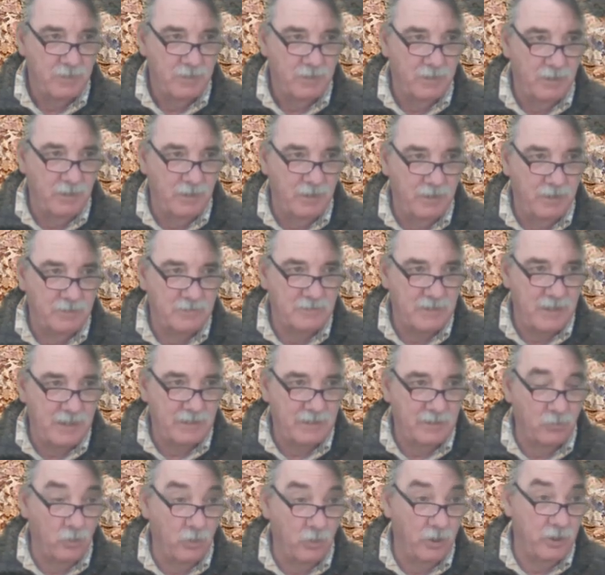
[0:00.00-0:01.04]
uh, it's not
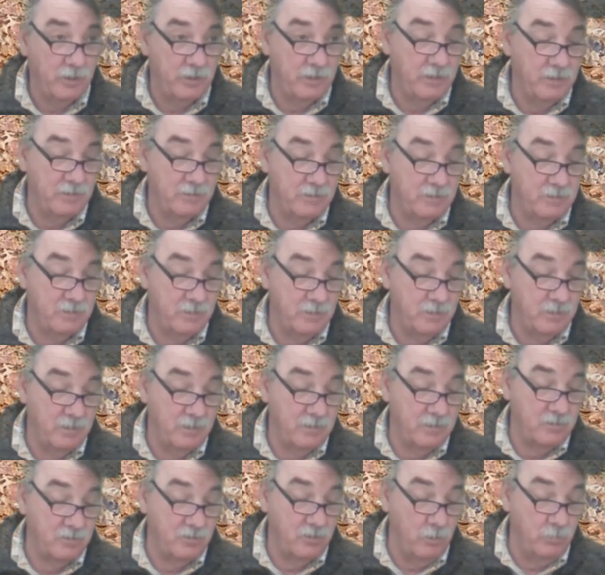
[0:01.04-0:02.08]
going to work, and it's uh,
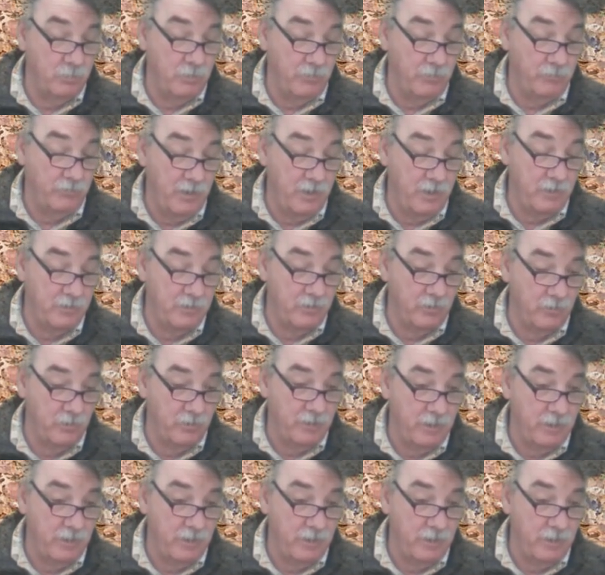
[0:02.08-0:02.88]
it's doomed to failure.